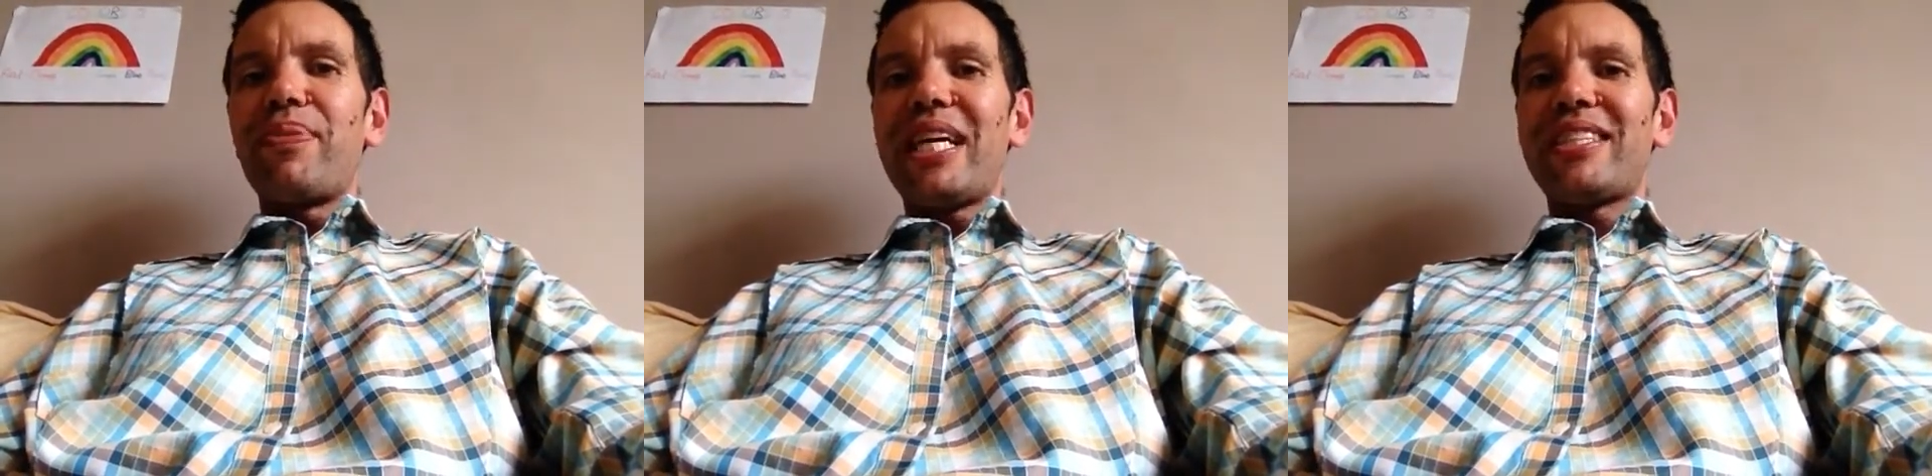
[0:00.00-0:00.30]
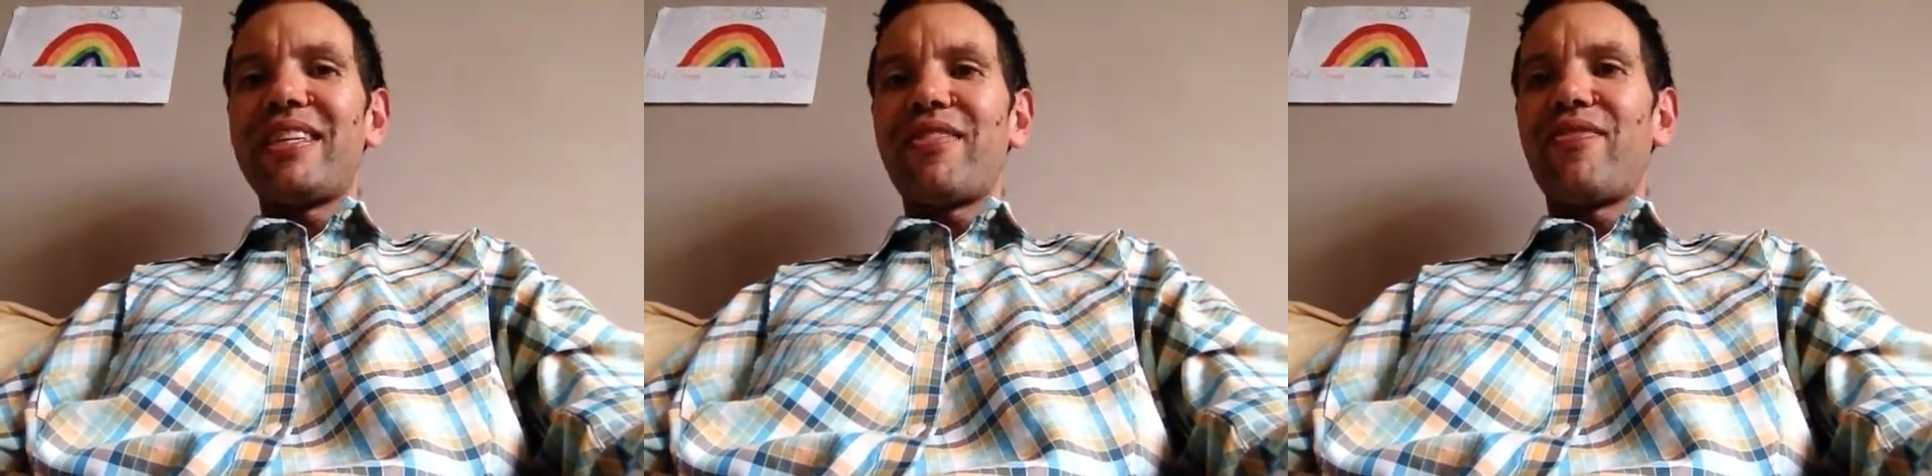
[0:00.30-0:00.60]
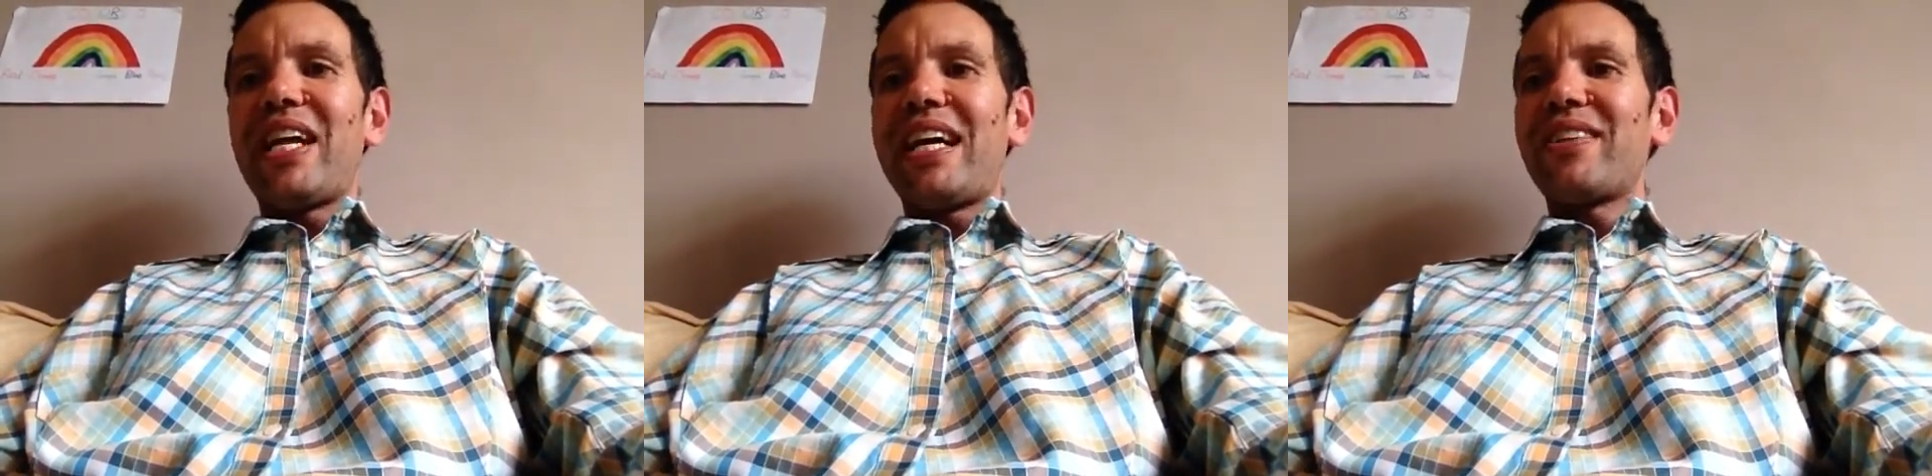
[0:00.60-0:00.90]
plastic
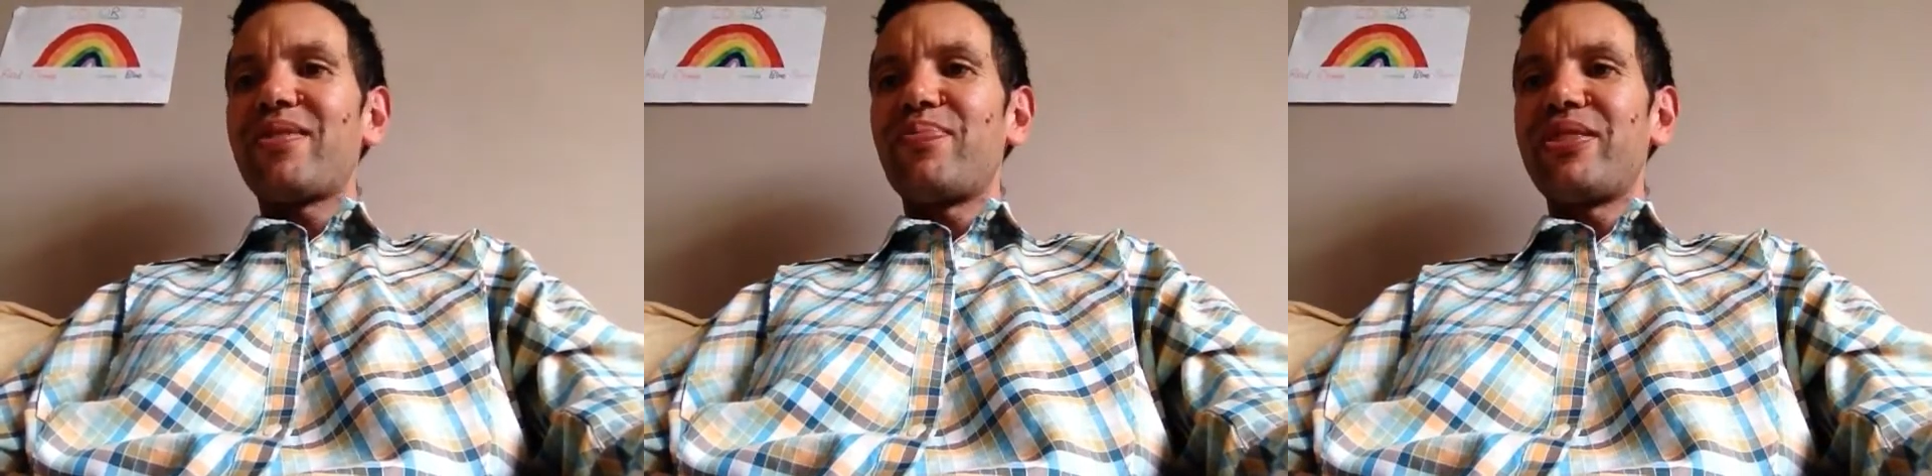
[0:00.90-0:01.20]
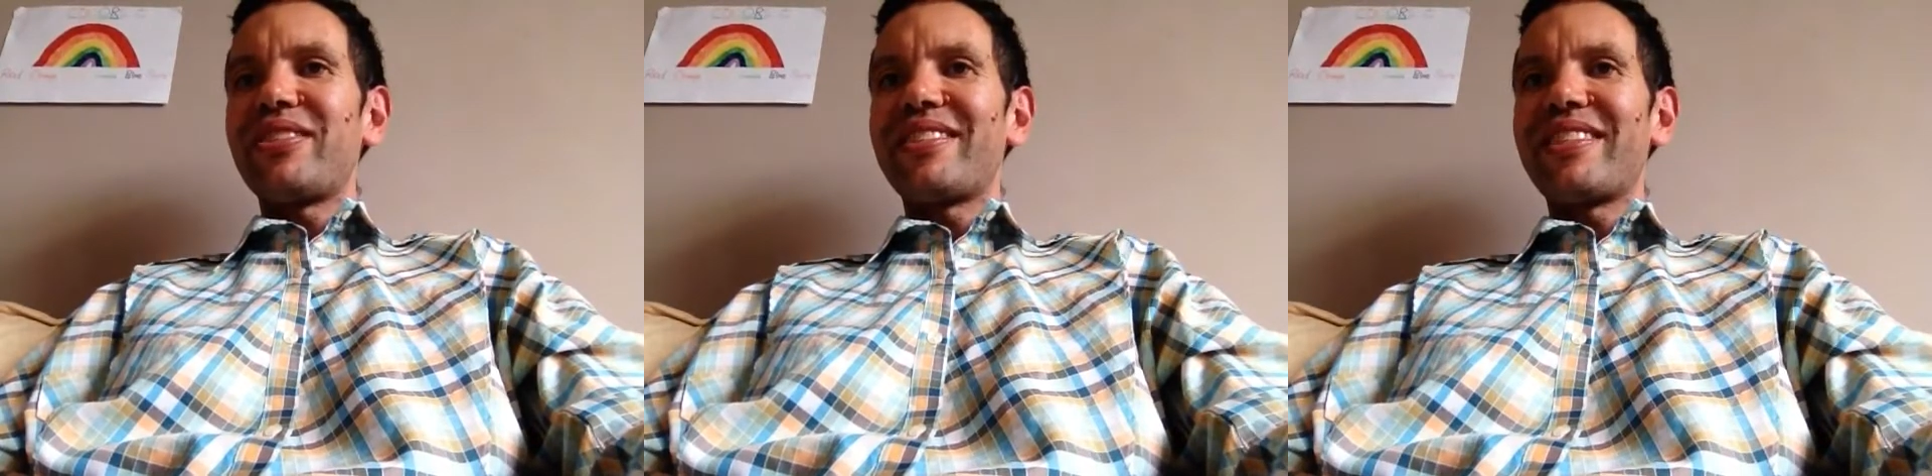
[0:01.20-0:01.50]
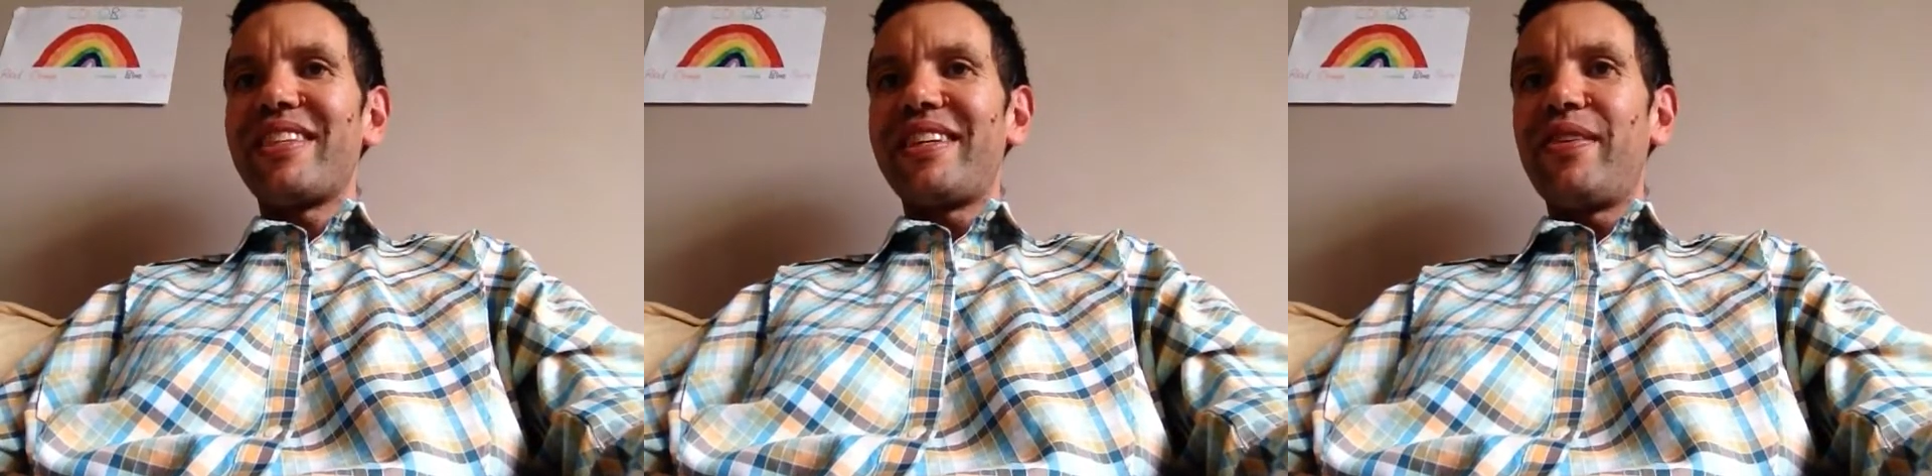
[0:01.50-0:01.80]
flags was
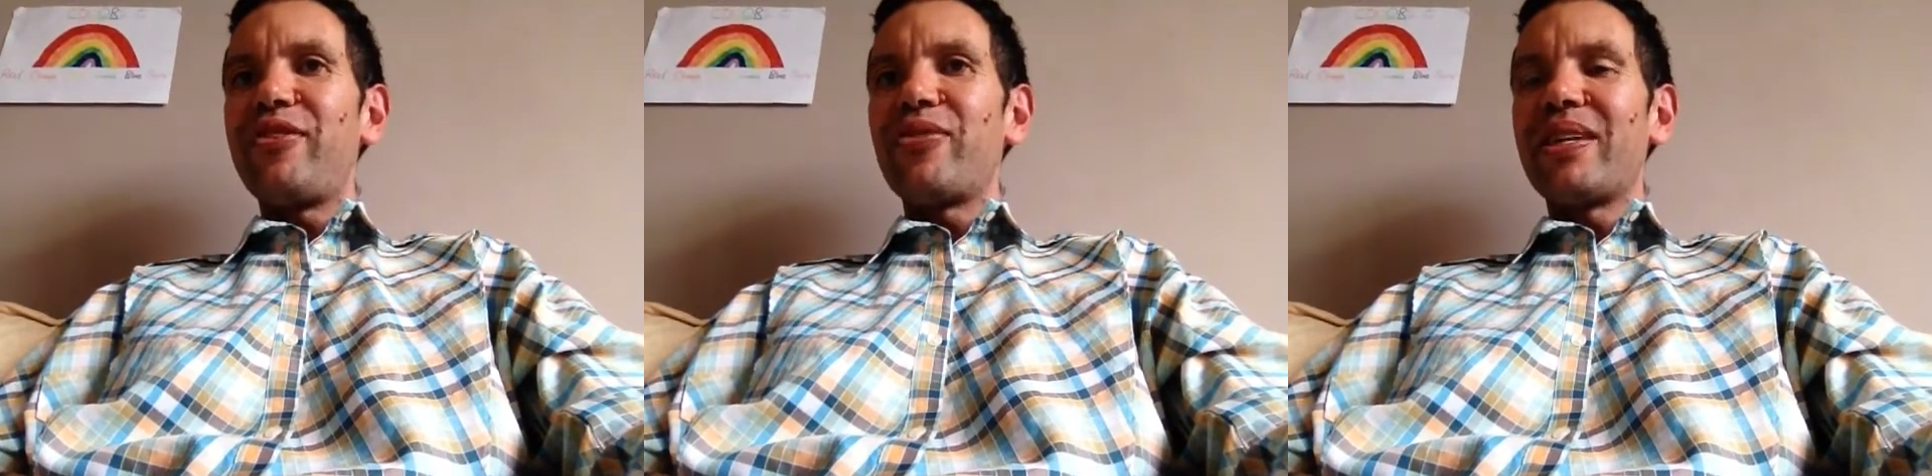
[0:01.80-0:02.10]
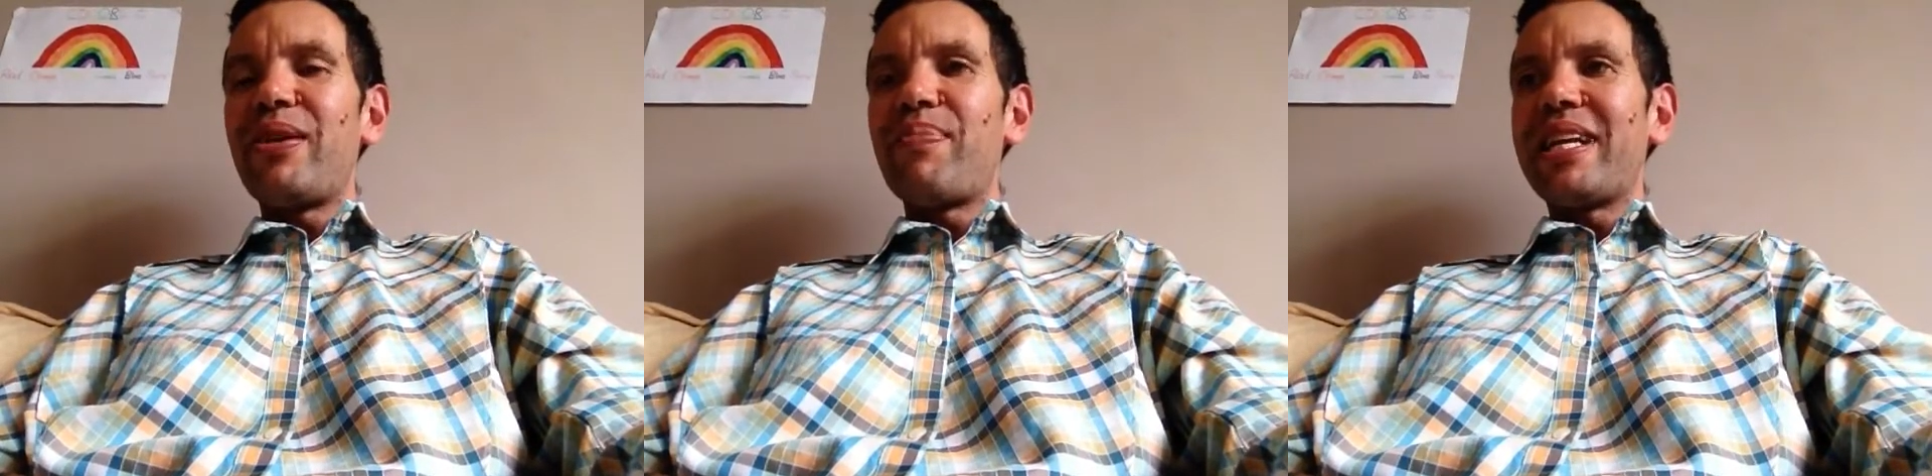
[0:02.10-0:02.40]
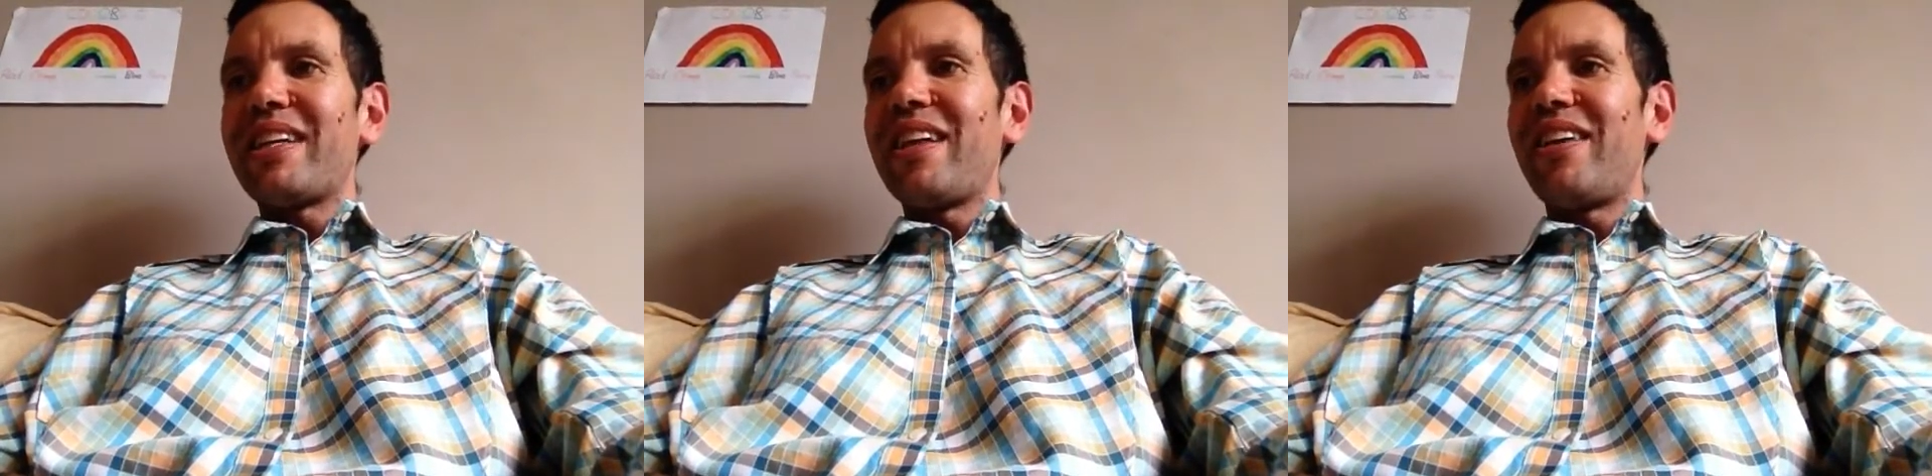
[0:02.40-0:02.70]
if you can keep a
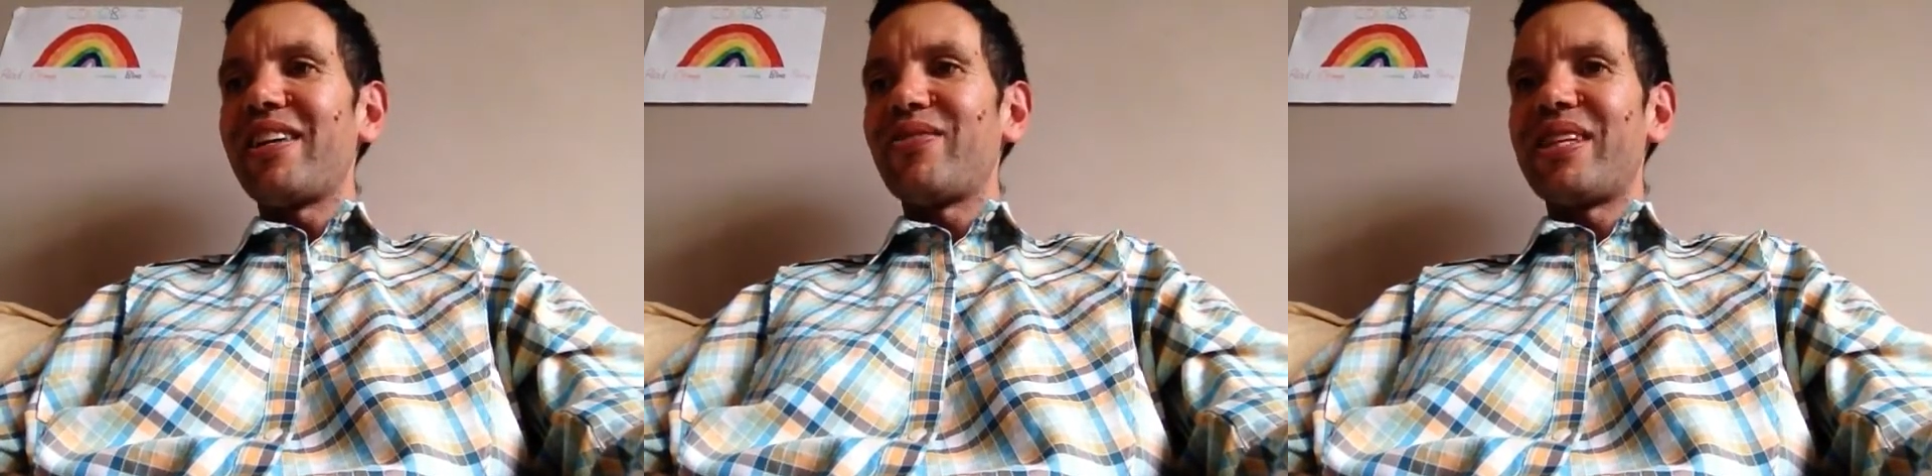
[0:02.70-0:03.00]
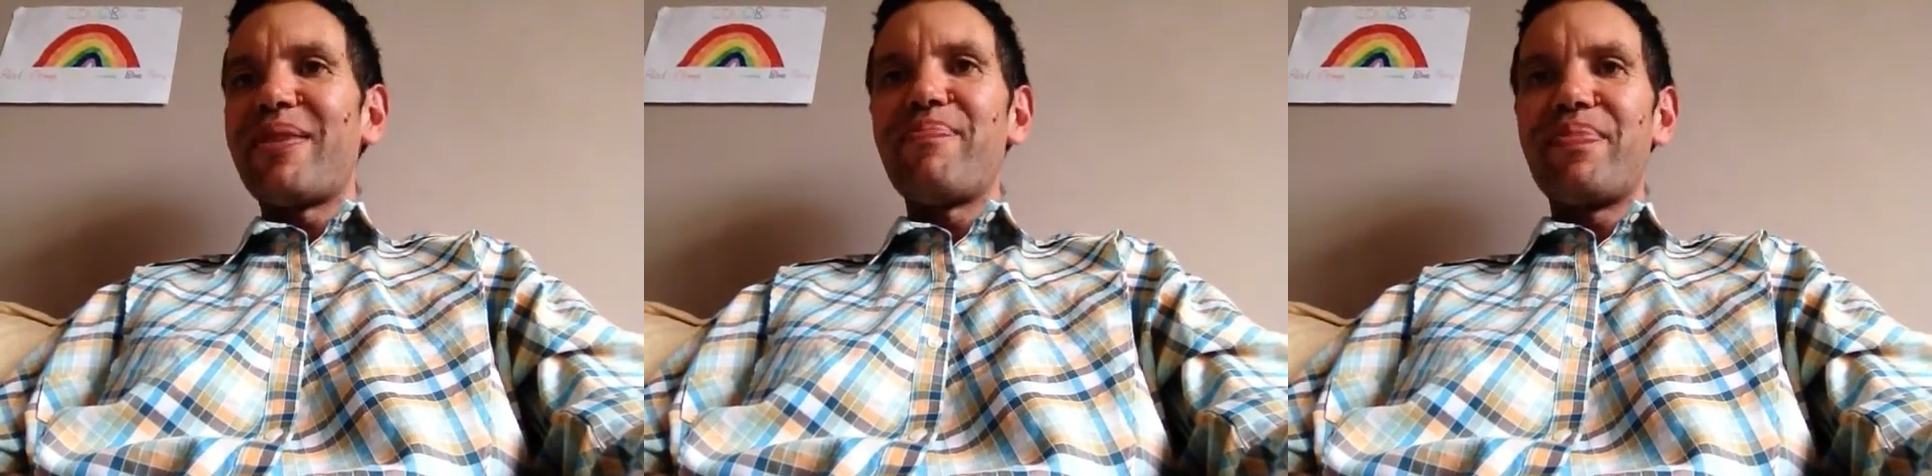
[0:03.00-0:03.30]
little eye on them,